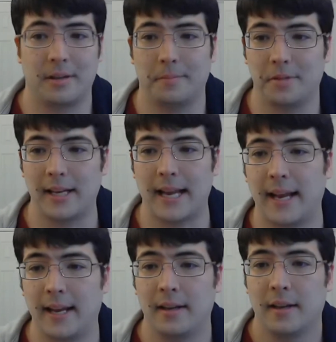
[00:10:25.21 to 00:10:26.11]

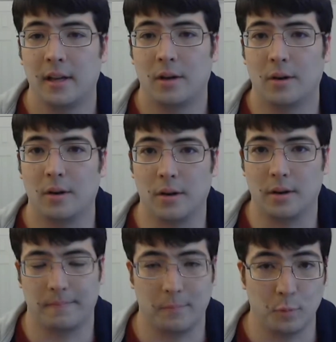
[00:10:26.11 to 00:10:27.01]
Today
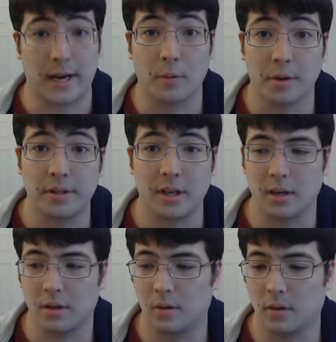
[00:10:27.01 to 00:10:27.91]
or when I wrote the
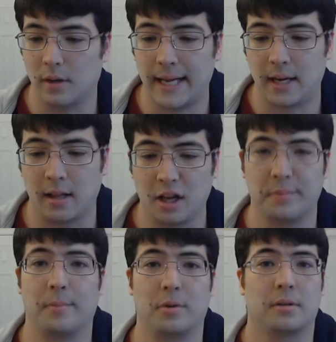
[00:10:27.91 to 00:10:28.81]
article, I had a little
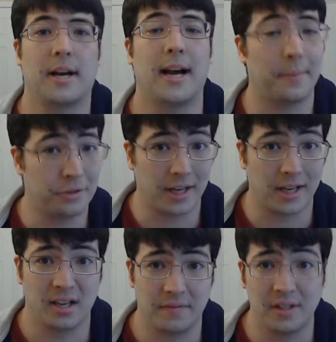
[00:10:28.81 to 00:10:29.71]
bit more time, so I
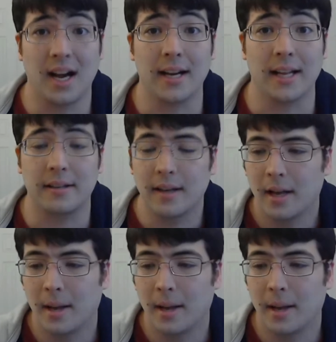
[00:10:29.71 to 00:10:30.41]
could have done it.